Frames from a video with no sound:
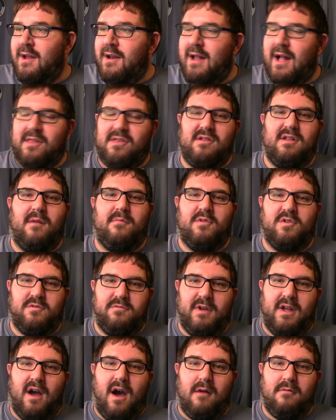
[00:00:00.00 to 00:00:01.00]
that's the numbers
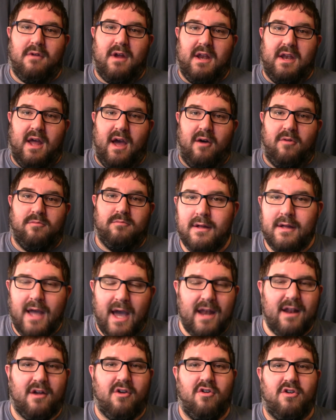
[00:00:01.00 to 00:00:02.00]
we got right now.
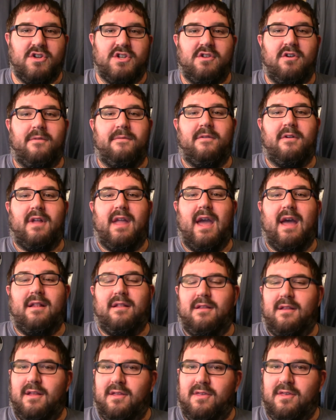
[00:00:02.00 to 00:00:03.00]
And of course, don't
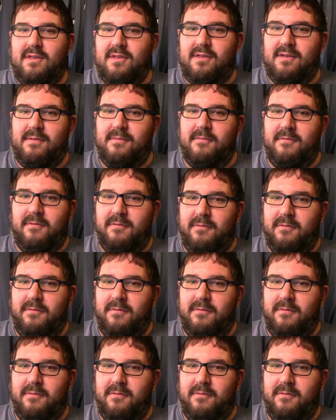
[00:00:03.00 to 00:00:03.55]
forget, this is,